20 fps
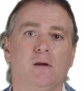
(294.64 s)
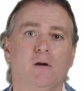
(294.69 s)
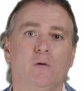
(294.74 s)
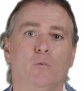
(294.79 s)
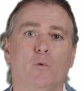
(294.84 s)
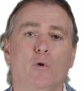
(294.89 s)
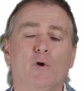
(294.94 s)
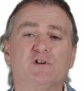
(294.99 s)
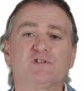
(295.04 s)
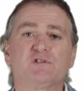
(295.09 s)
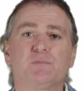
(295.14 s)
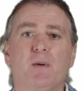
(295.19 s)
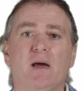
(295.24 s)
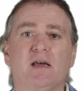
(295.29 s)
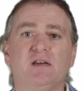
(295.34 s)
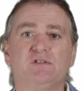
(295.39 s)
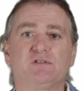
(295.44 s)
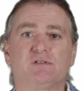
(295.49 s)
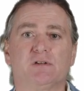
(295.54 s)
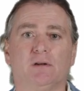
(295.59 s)

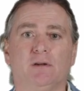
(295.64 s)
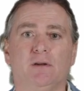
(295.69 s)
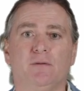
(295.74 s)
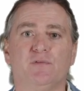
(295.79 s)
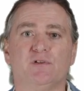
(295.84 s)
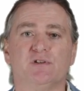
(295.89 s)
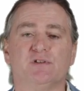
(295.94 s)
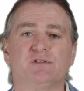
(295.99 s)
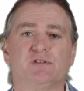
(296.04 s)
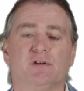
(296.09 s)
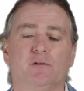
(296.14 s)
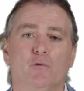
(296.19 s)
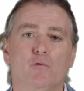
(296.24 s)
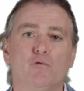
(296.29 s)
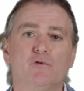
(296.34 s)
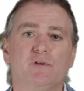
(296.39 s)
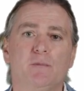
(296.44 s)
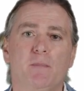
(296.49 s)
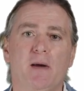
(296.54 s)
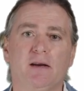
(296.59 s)
WorkSpace delivers an
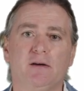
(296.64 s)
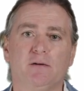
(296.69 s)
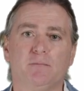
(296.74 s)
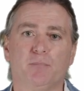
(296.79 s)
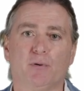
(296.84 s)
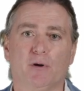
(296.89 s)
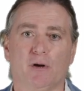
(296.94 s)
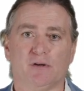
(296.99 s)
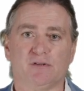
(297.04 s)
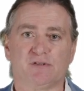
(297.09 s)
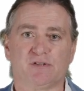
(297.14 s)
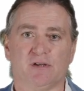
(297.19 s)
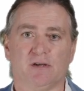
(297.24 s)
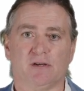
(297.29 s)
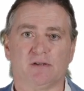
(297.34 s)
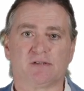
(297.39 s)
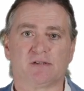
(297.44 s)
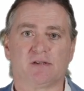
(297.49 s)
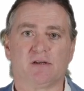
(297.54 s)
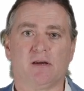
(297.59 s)
automated
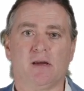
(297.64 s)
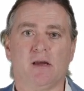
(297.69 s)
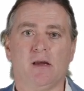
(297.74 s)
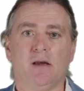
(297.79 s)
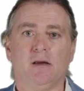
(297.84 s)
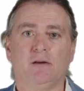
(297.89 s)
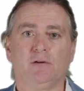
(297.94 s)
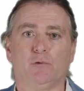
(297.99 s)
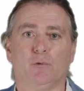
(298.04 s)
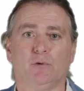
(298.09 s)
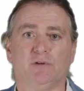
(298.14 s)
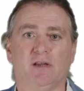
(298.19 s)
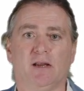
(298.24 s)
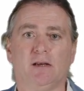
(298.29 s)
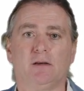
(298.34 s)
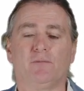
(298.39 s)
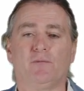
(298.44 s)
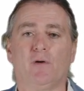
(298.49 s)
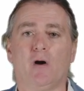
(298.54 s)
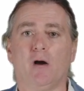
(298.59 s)
process to
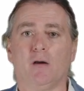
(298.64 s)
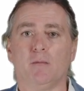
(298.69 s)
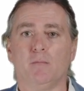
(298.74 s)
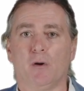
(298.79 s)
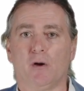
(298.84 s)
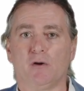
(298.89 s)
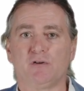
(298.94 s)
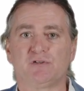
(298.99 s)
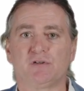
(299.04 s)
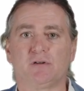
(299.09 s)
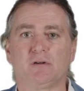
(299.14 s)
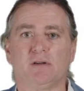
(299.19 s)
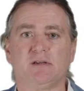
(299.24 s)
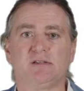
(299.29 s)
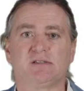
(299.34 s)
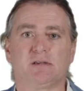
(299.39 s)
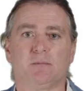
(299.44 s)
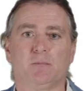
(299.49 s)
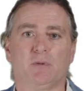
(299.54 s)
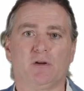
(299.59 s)
identify emotionally
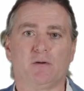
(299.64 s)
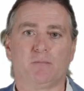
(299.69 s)
similar